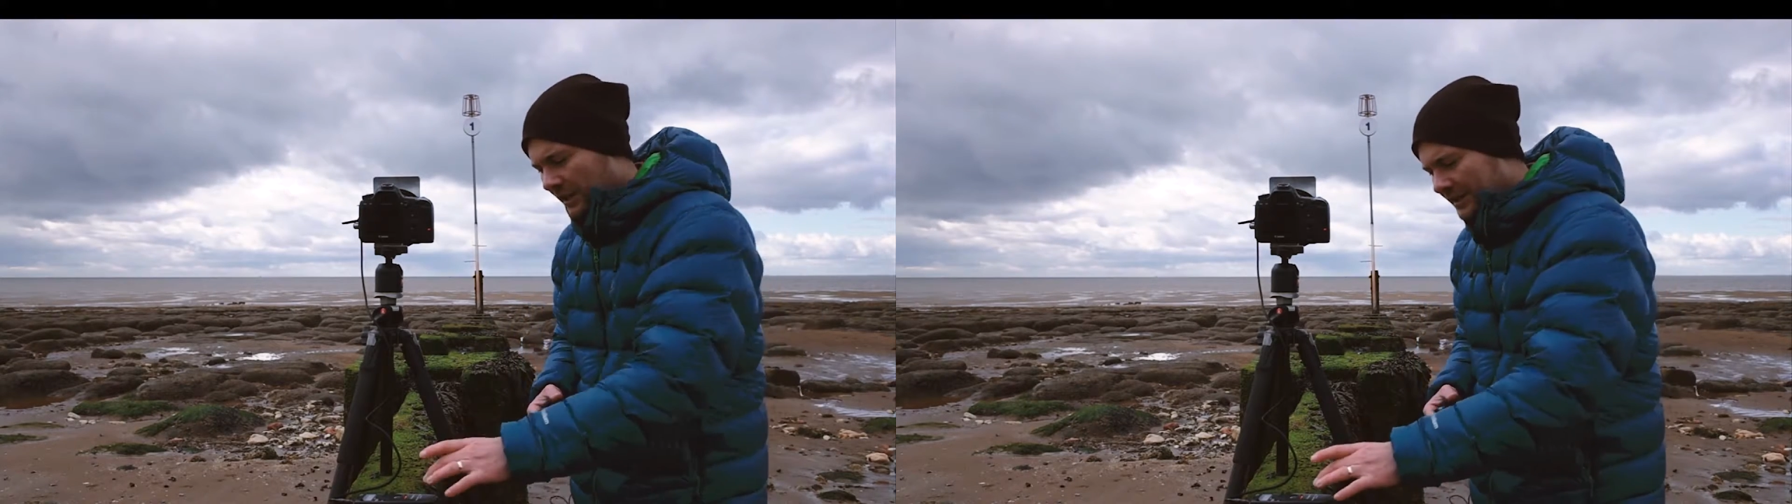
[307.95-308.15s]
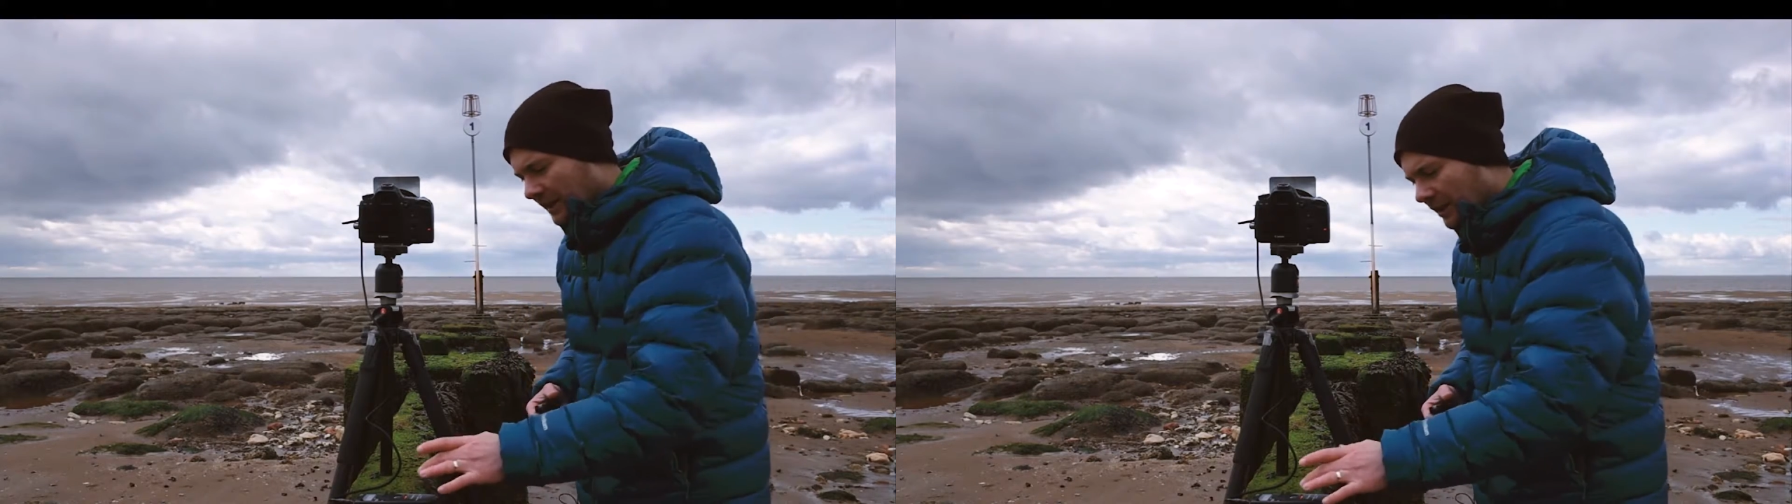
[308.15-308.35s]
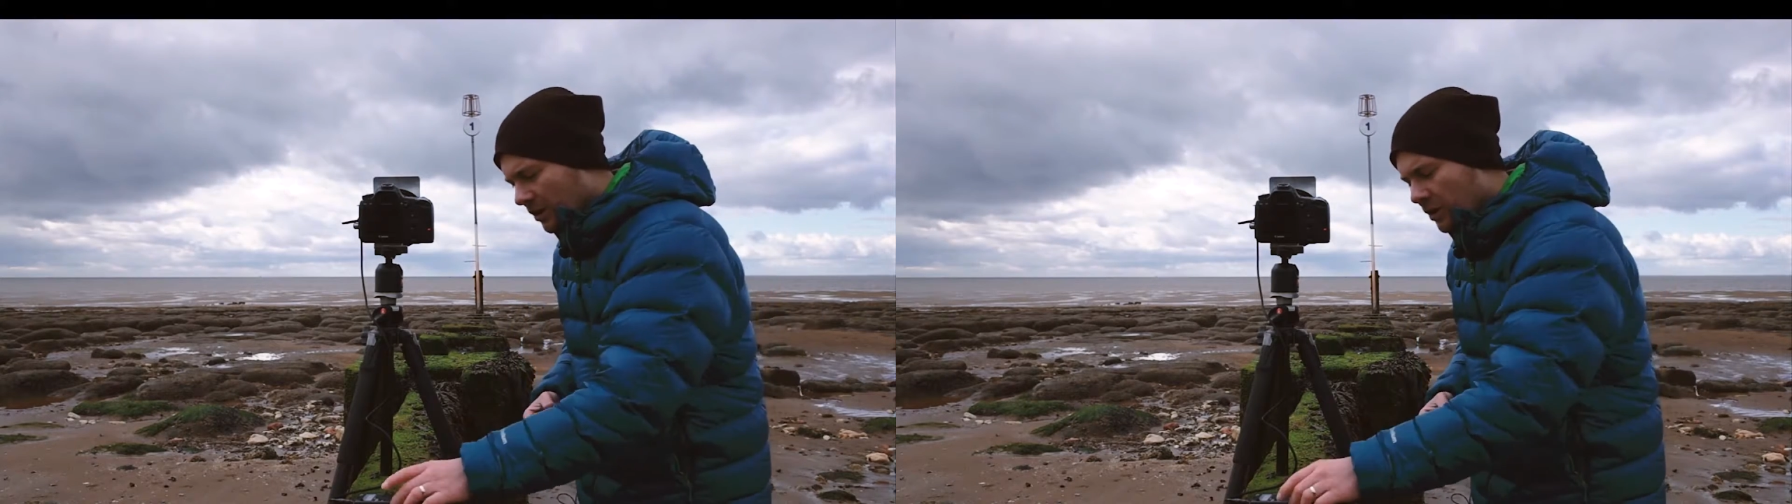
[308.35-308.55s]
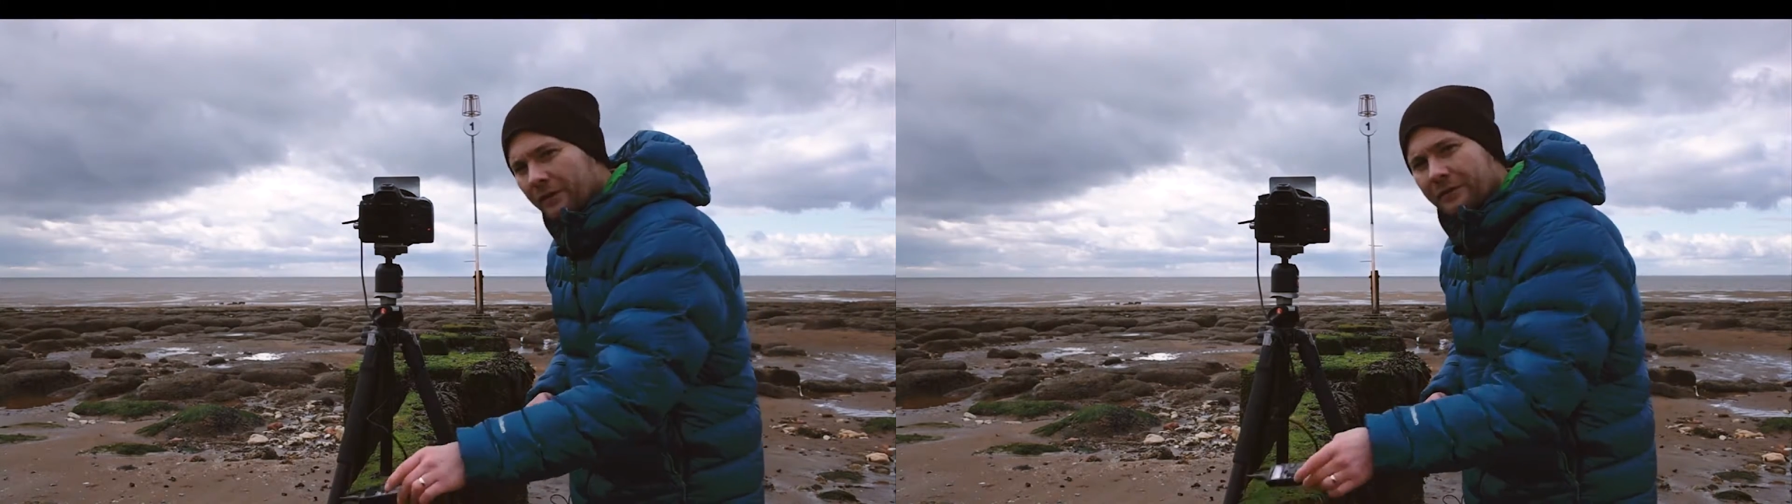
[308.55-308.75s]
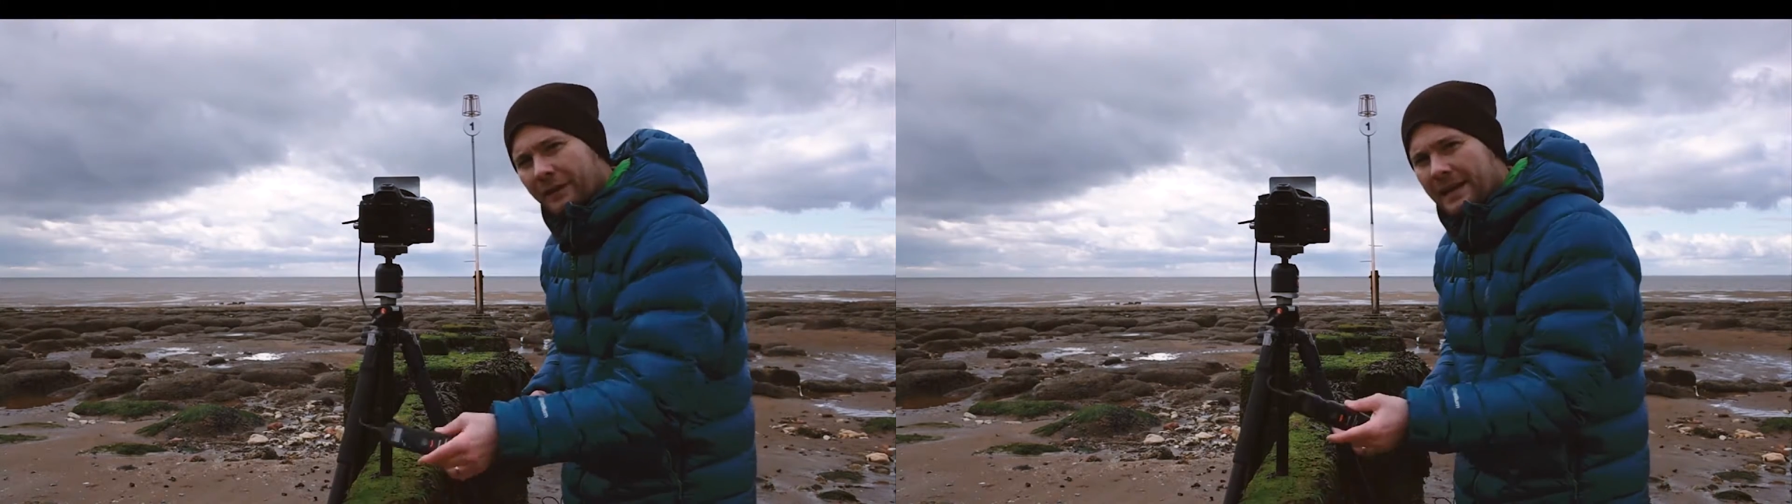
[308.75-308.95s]
to lock off
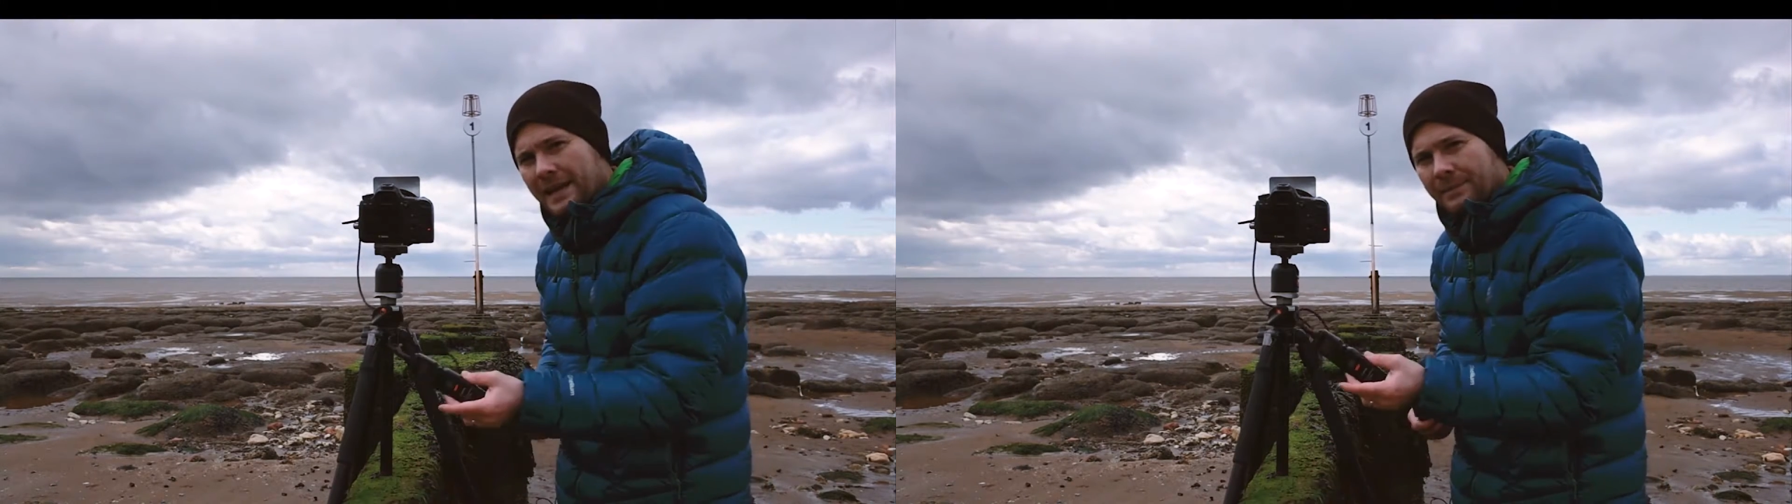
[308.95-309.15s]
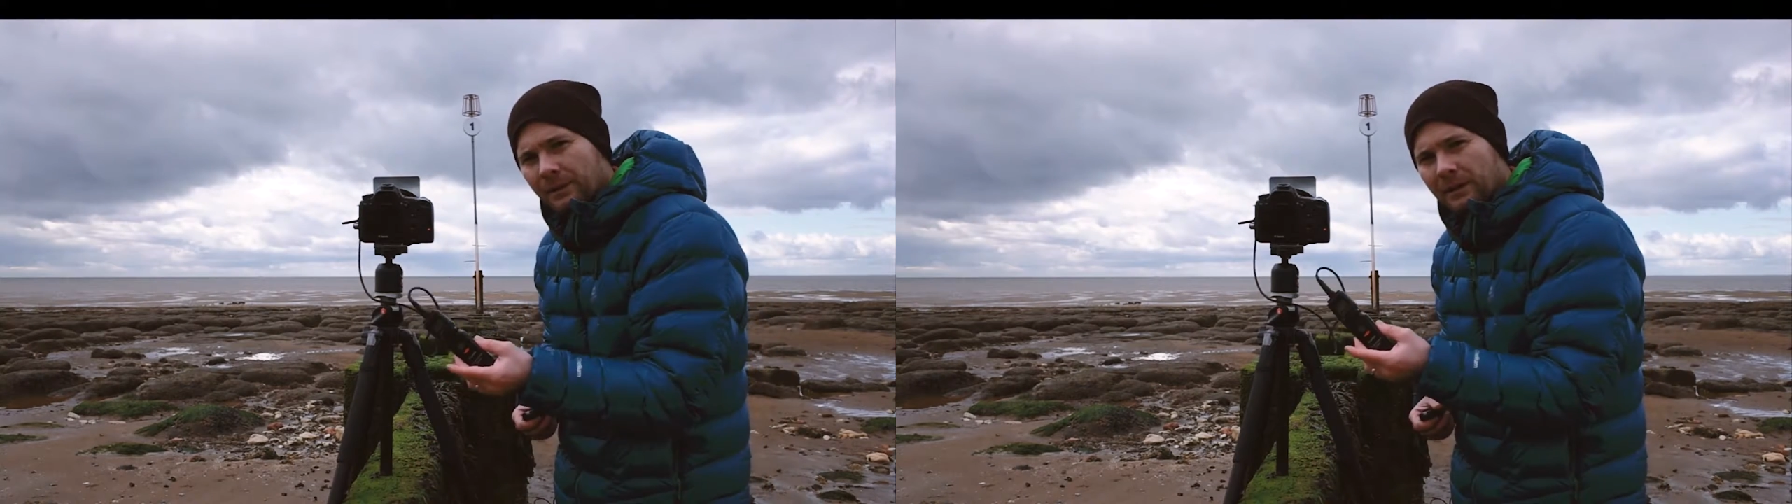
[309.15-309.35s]
the cable